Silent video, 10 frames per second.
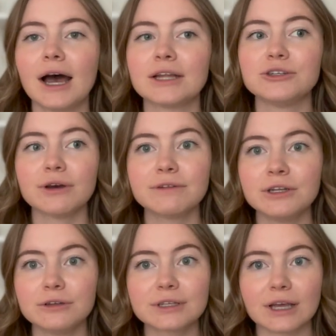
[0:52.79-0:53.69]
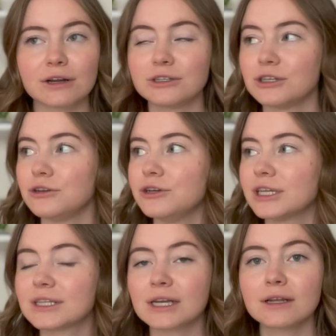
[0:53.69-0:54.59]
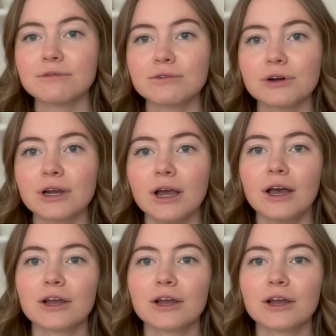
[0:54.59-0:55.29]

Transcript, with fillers: I do have a newsletter too you can sign up for.